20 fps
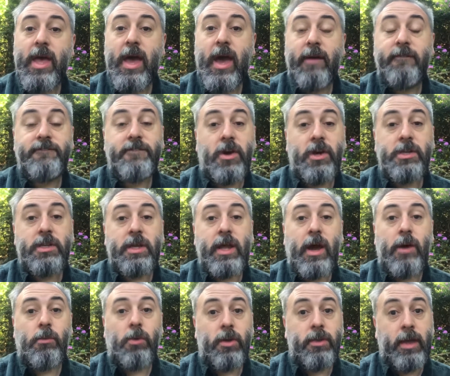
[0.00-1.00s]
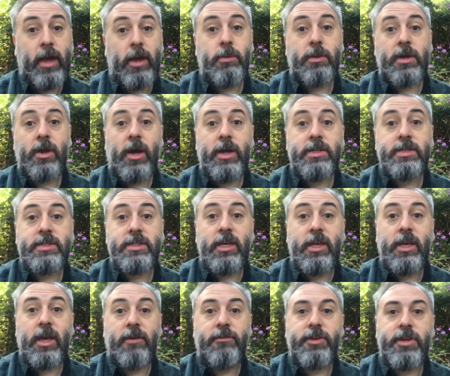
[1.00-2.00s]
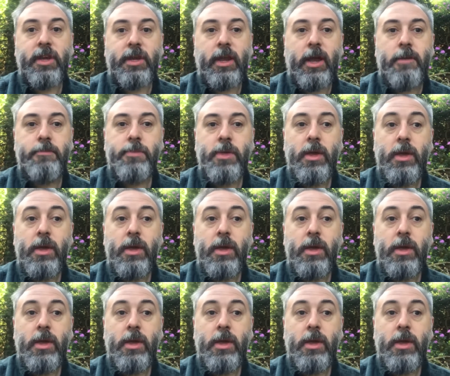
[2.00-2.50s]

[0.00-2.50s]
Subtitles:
and finding out what they would like to see covered in it.